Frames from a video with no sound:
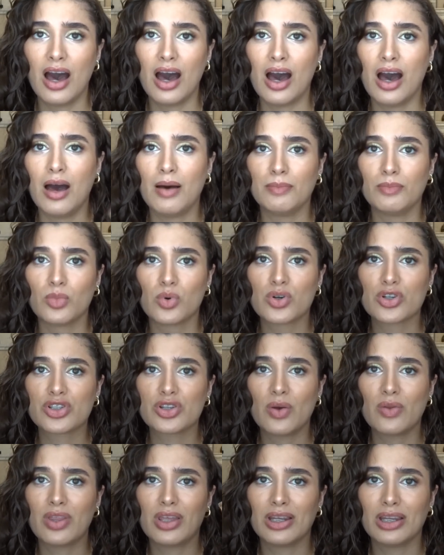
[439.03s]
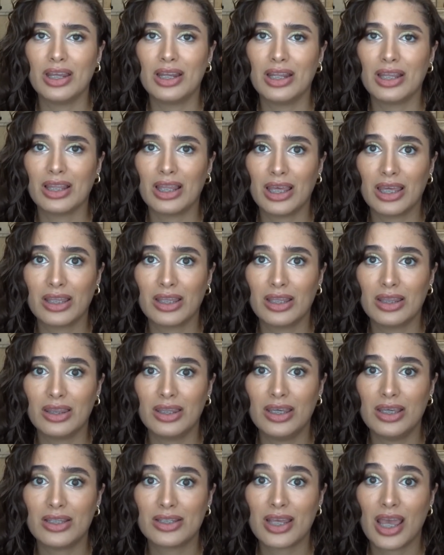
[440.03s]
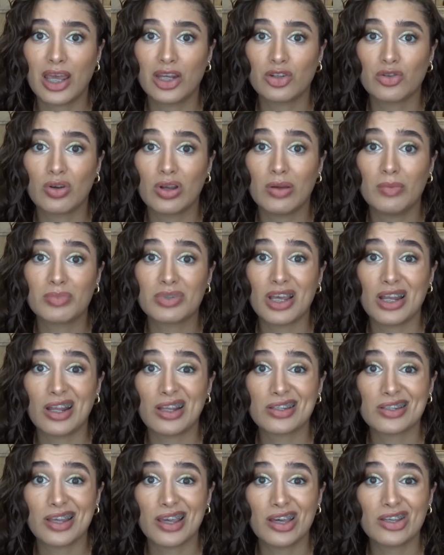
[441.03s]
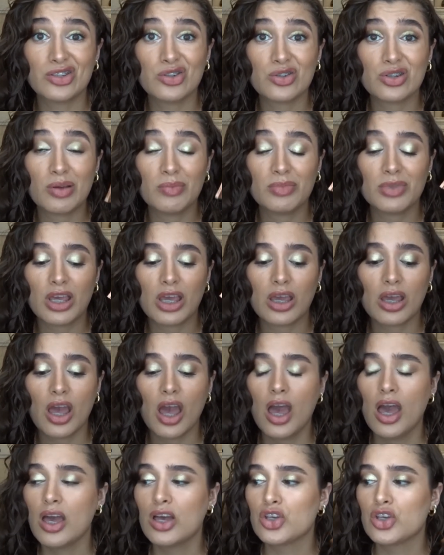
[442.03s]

um, more so than getting like these hand creams at SAS or something.